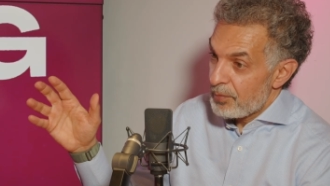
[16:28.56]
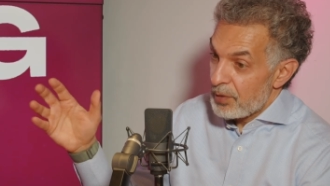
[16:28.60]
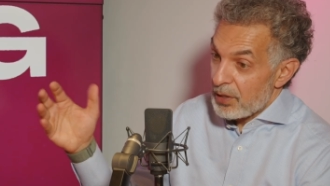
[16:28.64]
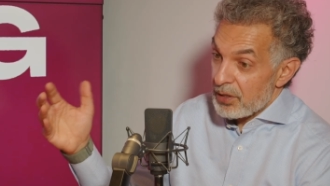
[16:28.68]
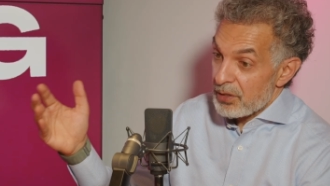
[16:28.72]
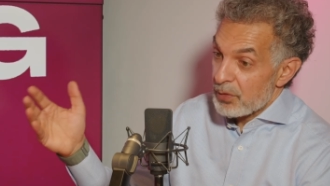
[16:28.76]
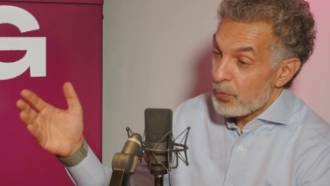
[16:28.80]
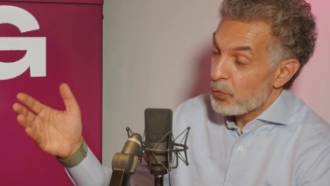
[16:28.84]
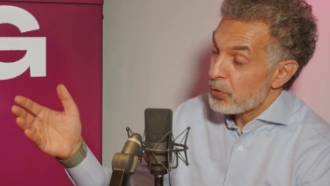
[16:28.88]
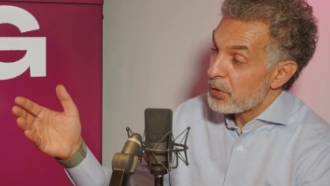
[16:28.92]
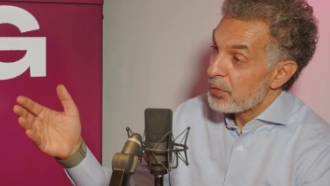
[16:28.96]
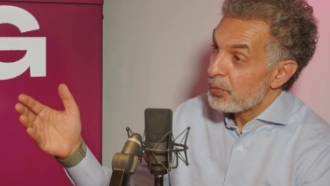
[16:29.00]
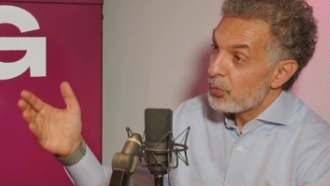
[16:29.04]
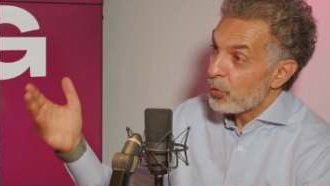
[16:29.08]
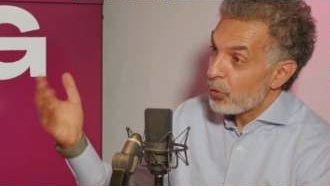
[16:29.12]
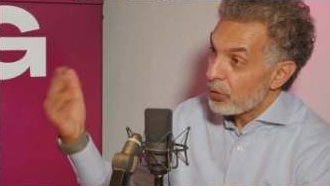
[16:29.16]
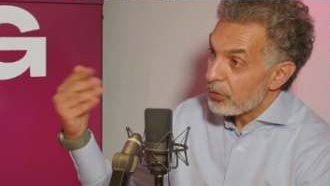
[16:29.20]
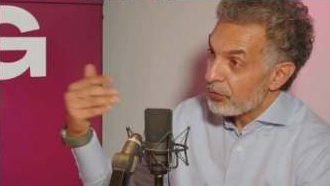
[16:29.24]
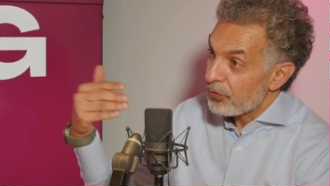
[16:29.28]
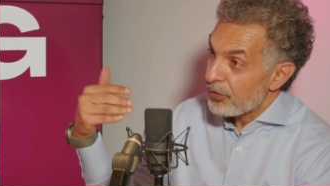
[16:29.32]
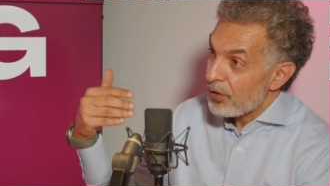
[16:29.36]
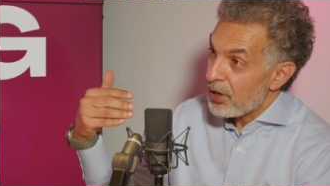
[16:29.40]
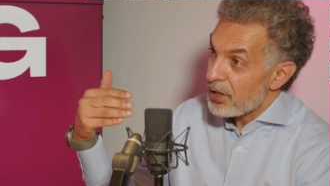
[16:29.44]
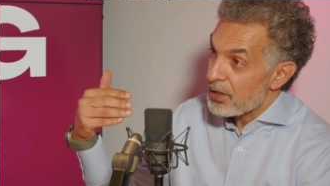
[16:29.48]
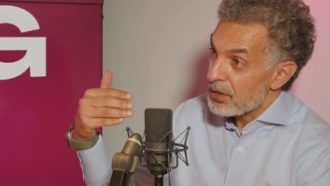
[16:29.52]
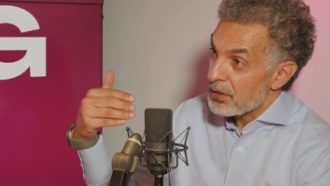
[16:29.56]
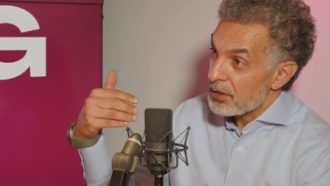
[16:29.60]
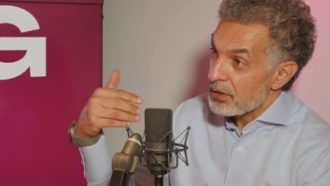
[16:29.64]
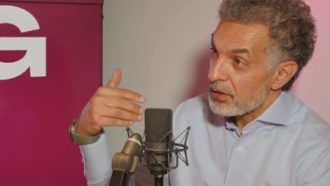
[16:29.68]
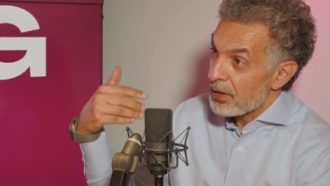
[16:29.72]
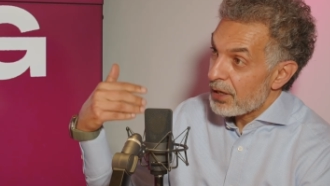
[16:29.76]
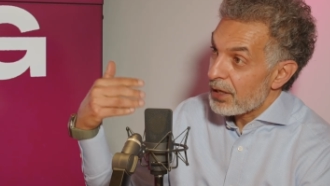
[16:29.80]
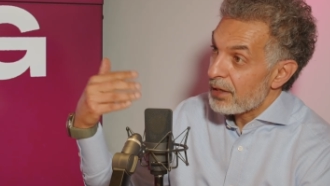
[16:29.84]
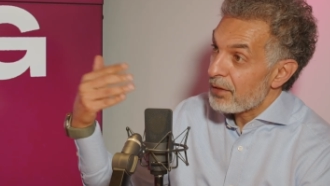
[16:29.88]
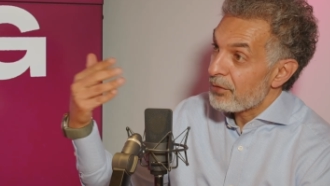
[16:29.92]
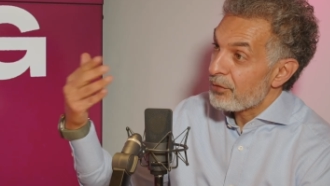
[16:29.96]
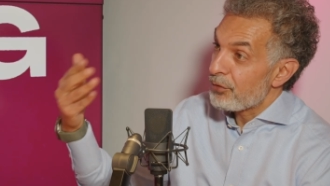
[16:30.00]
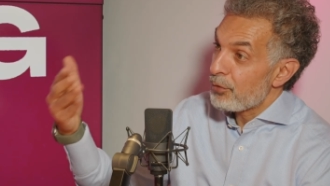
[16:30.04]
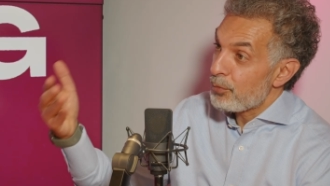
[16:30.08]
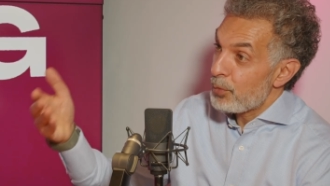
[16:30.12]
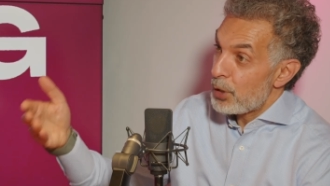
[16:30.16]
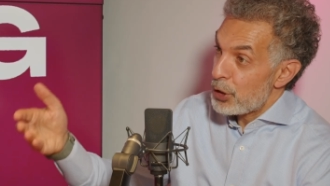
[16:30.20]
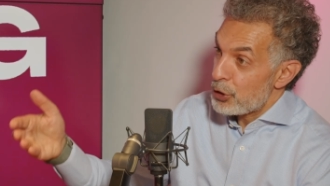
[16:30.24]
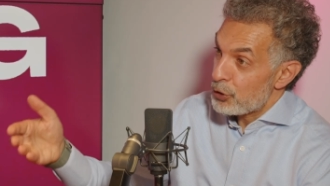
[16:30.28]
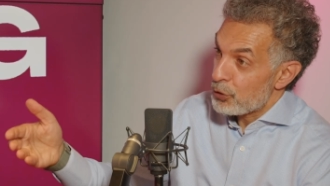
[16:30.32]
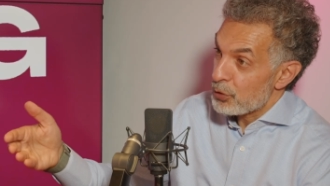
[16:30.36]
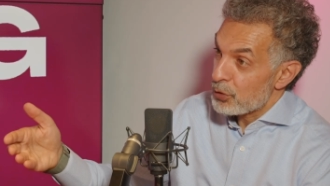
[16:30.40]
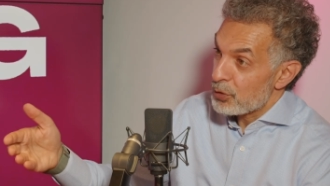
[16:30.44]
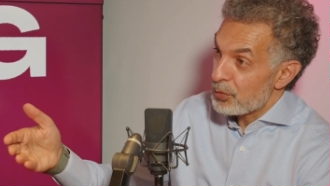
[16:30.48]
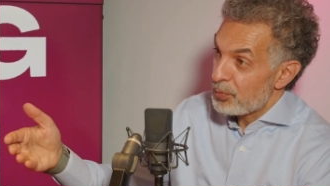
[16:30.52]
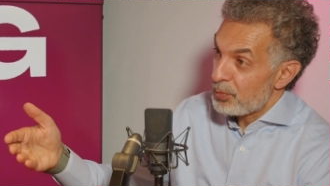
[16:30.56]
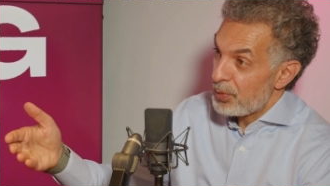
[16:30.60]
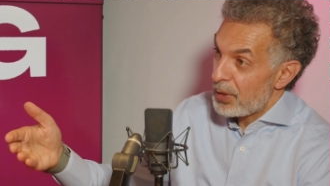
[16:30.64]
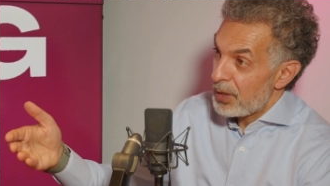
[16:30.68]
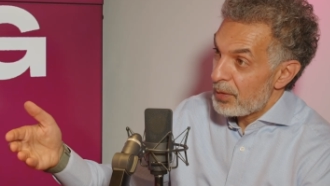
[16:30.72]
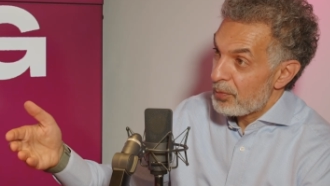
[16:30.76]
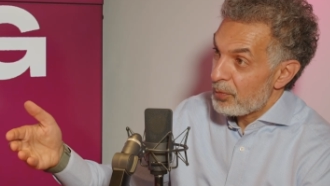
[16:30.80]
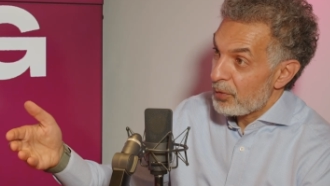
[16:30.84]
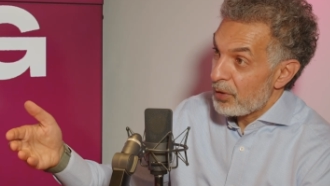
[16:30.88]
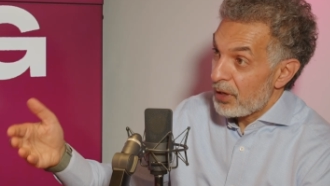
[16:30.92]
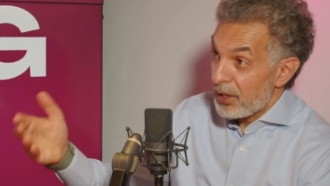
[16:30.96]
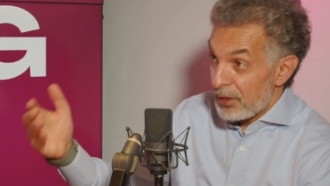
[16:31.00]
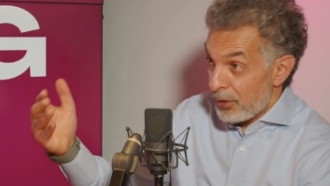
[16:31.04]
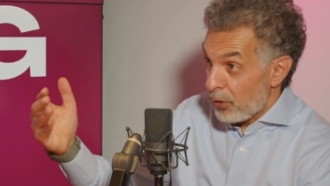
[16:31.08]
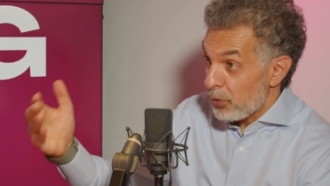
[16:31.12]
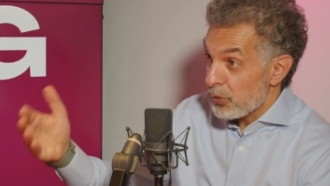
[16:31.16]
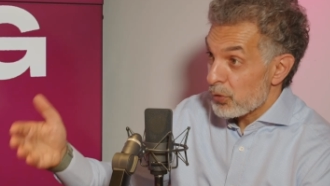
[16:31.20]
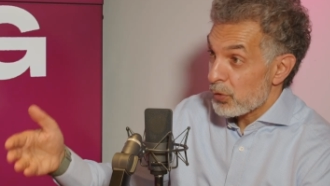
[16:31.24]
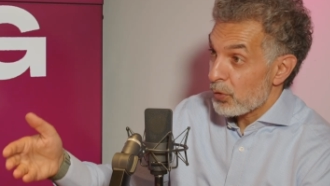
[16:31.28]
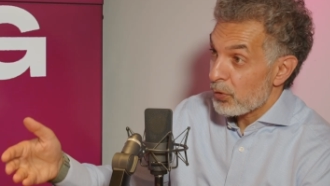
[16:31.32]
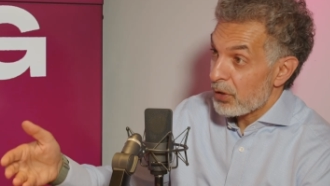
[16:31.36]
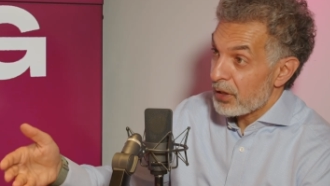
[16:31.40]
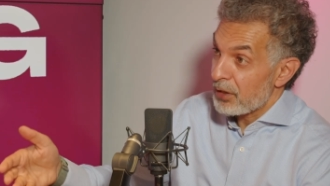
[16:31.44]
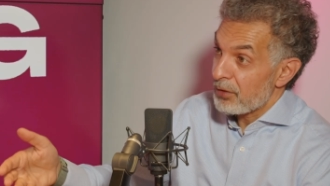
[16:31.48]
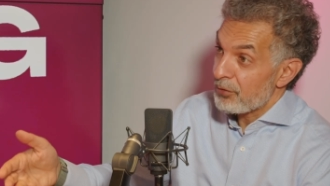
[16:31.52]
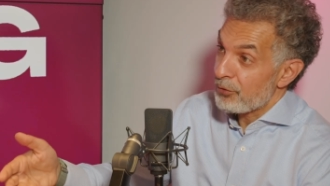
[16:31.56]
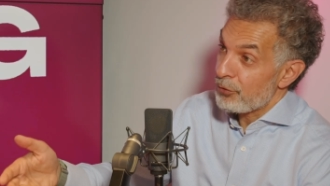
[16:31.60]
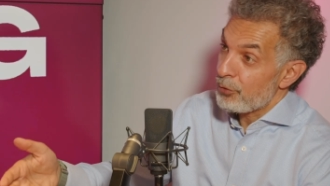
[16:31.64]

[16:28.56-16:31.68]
Because it was important for us to get information to people and also get